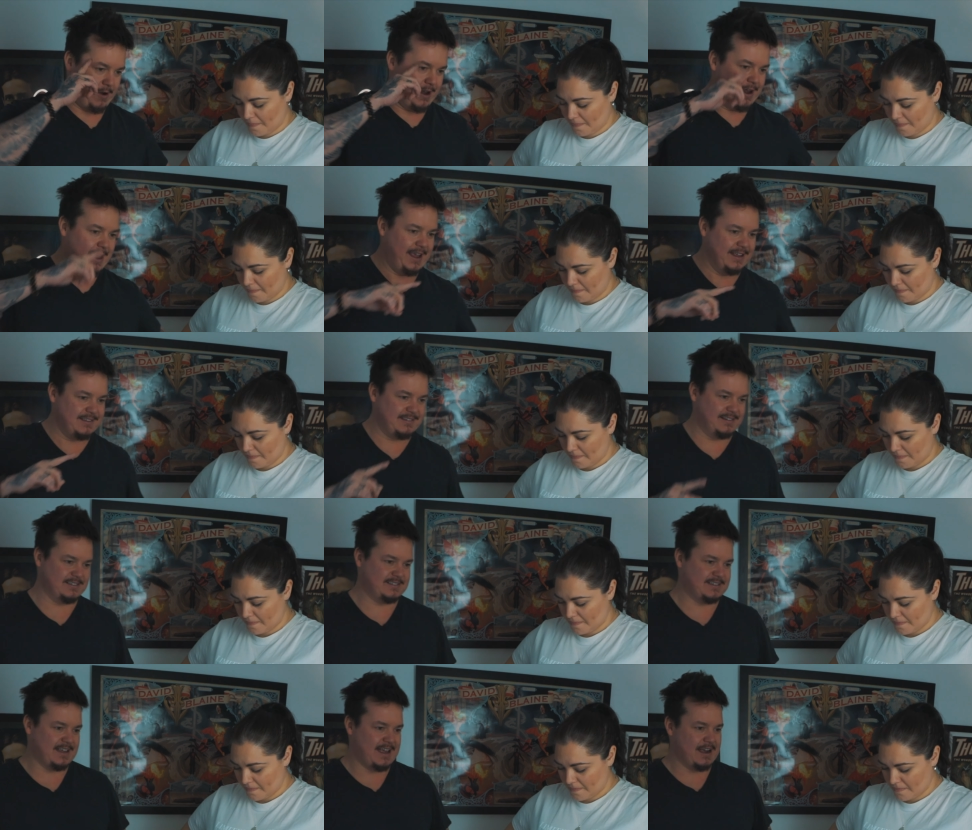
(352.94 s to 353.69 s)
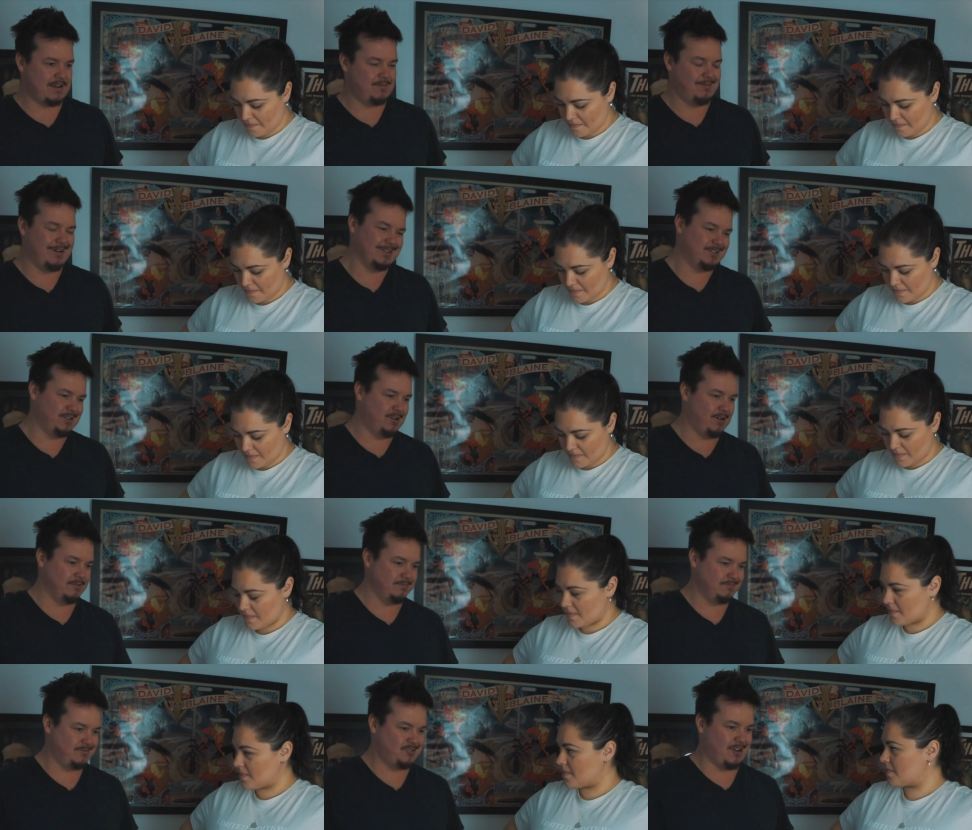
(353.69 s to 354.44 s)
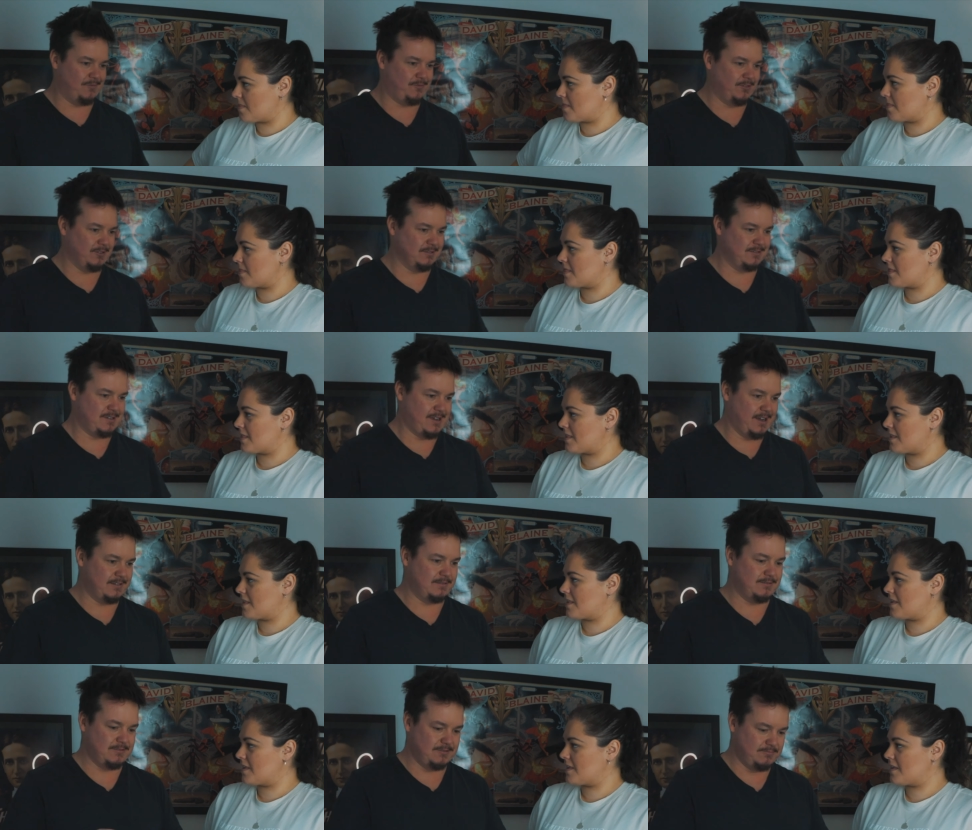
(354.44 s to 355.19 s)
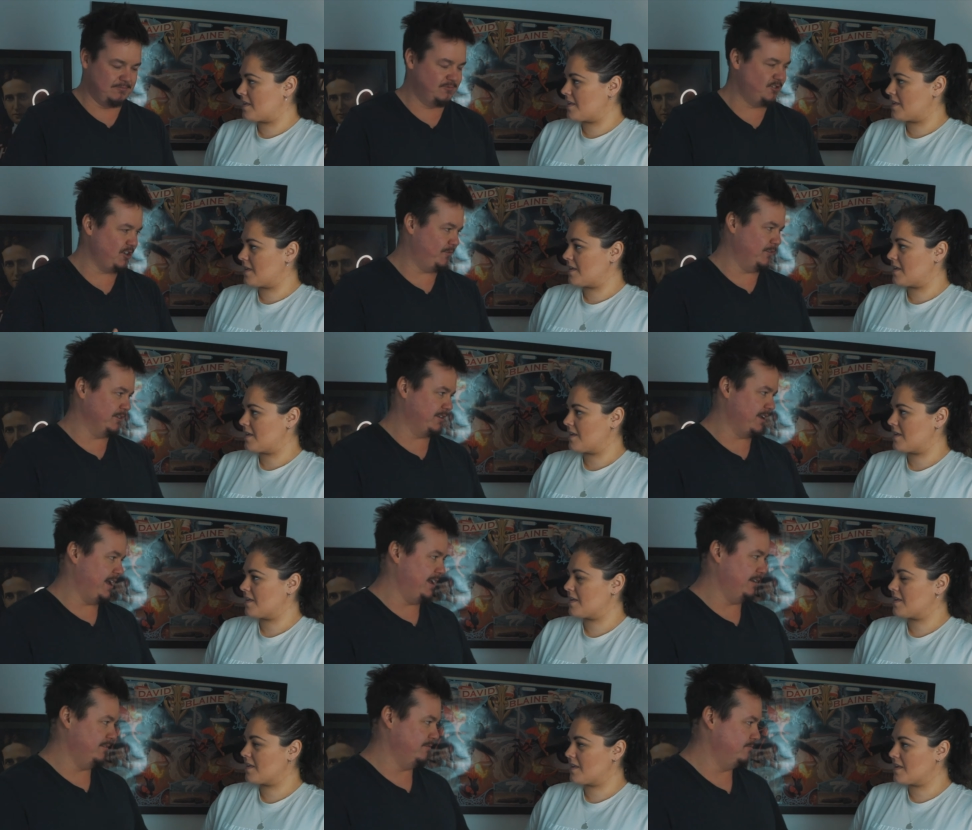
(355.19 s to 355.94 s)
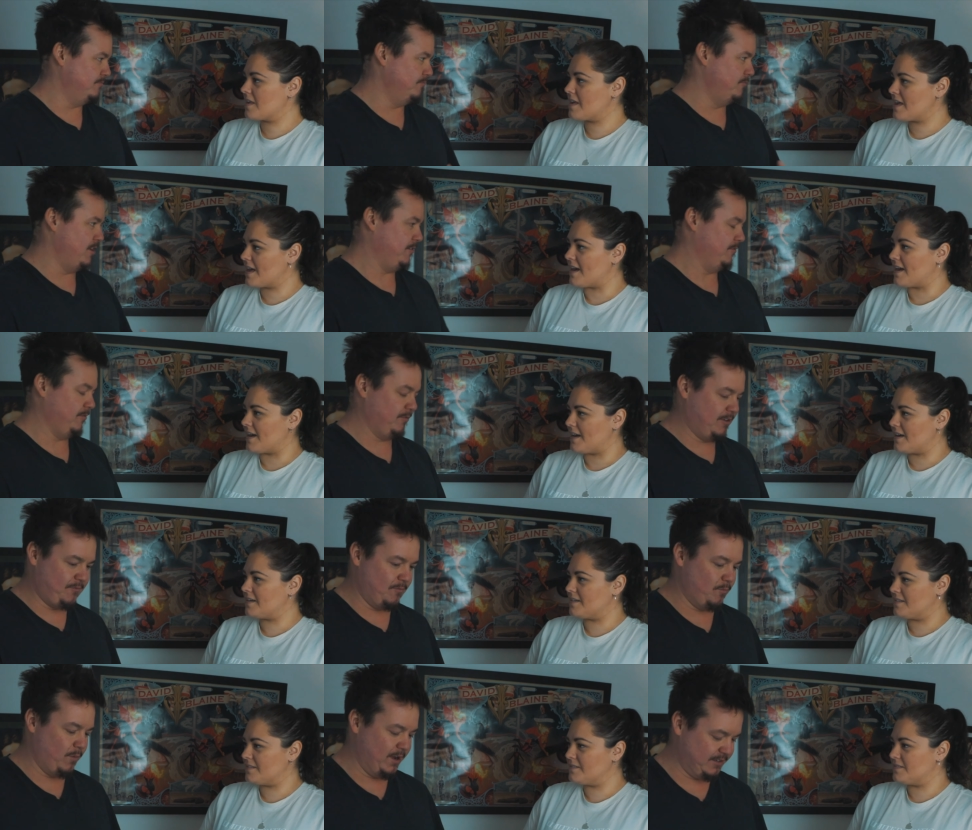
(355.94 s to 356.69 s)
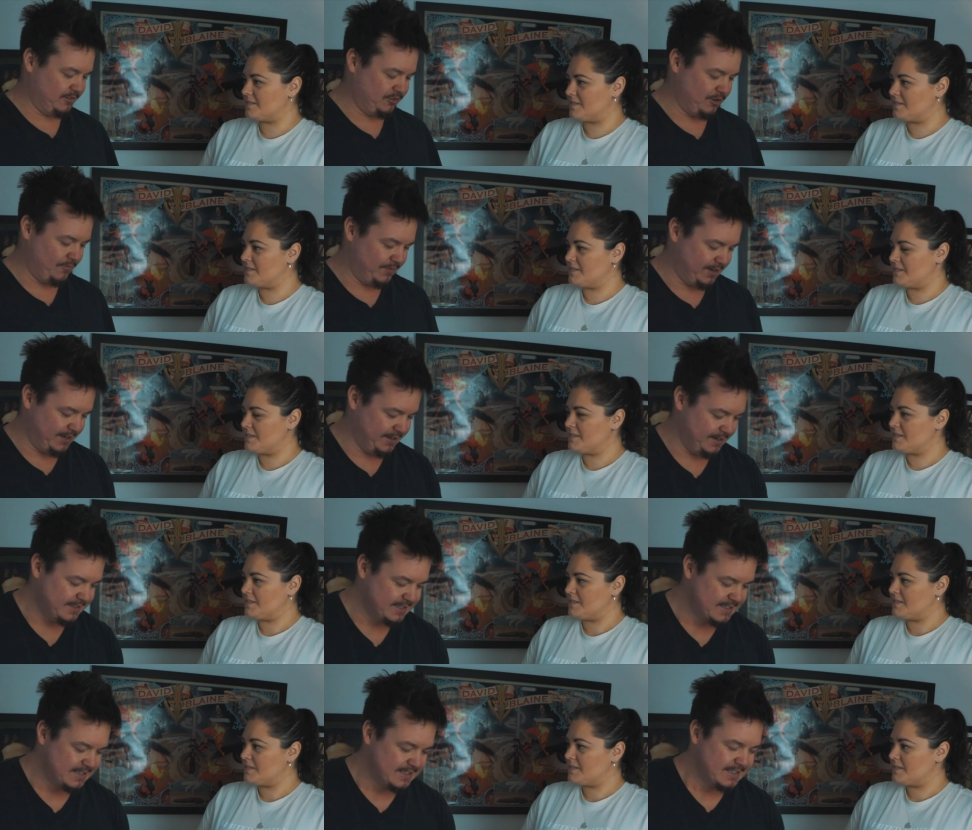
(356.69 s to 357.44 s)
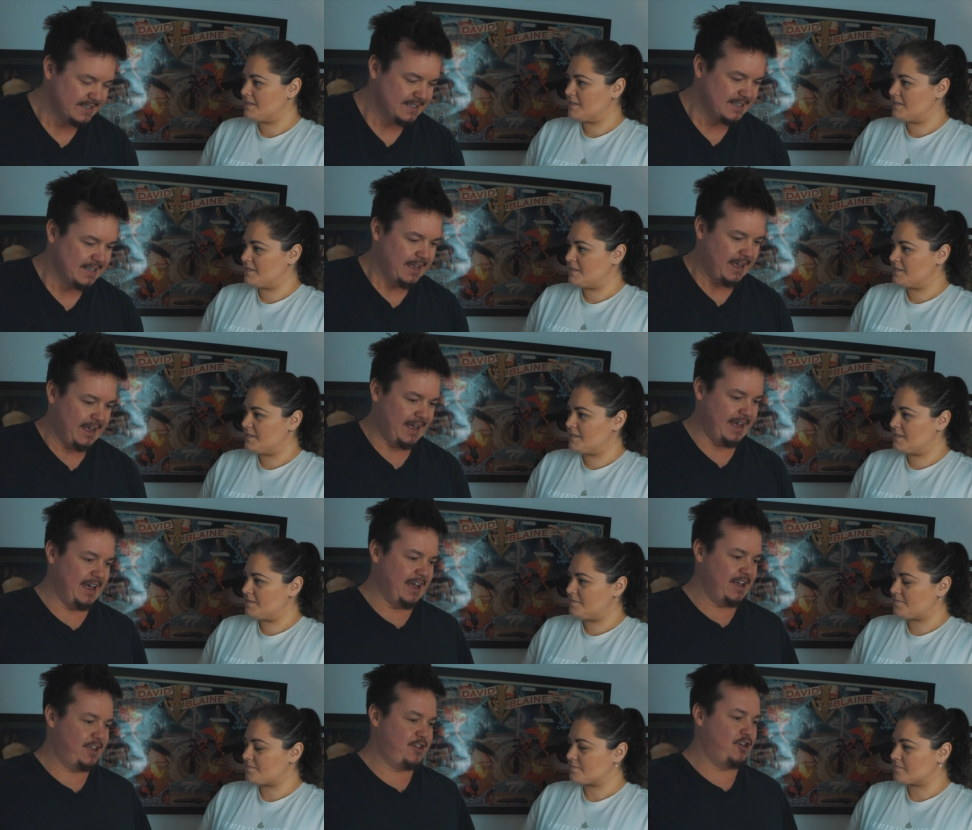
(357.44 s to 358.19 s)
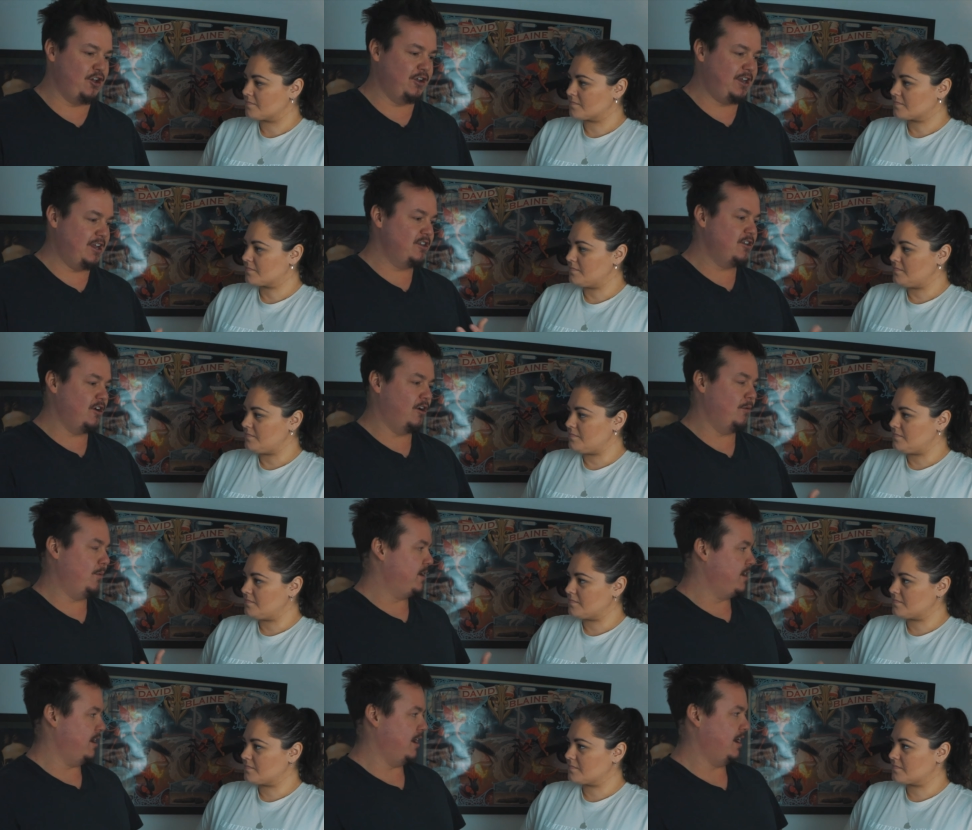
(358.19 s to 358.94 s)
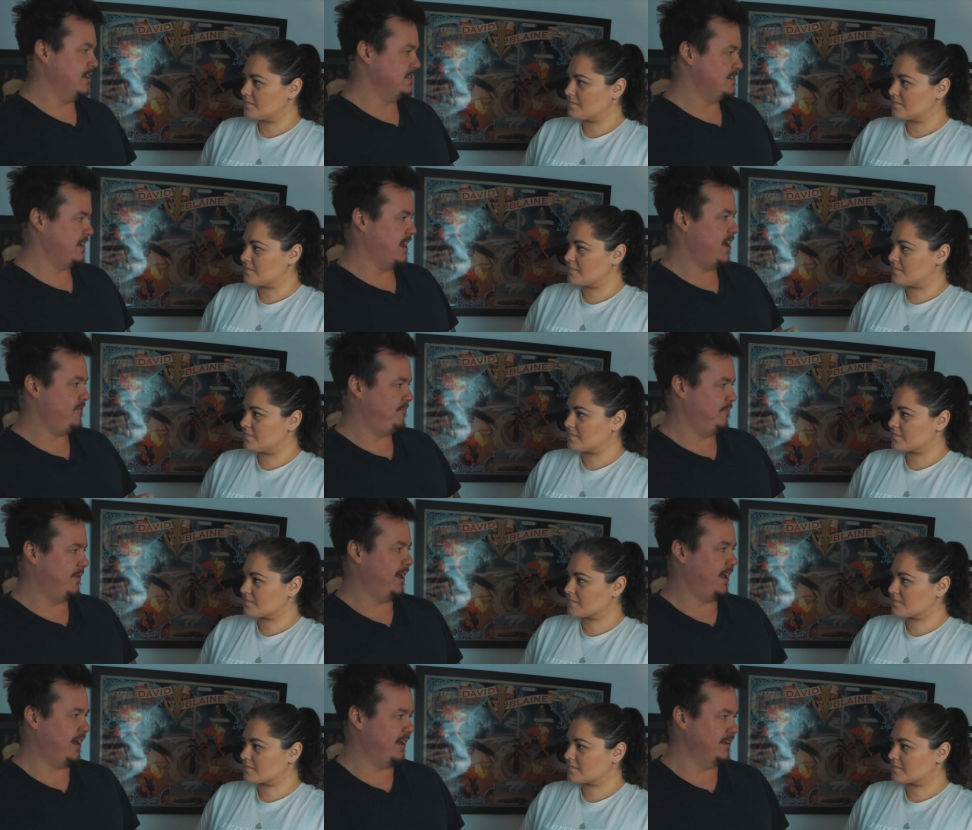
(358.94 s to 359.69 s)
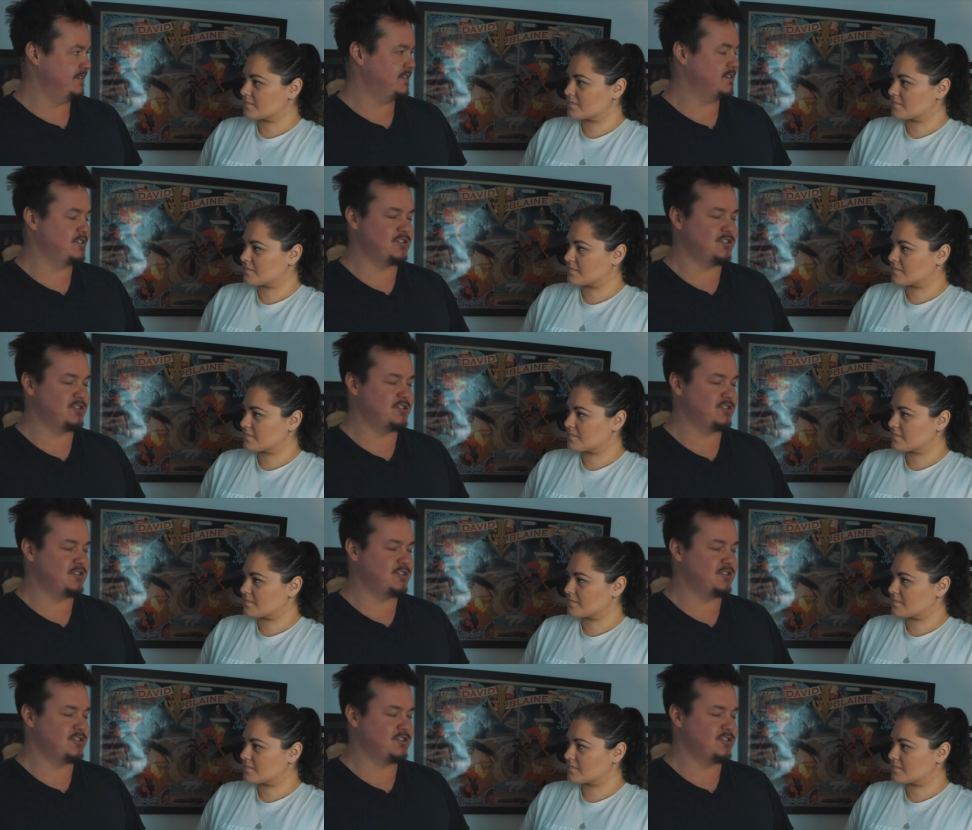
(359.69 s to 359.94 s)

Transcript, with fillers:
Speaker 1: right, is it a stack? Well, no, shuffle, cut, shuffle again. Yeah. Different ways of shuffling. Uh, could you know what cards I have in my hand?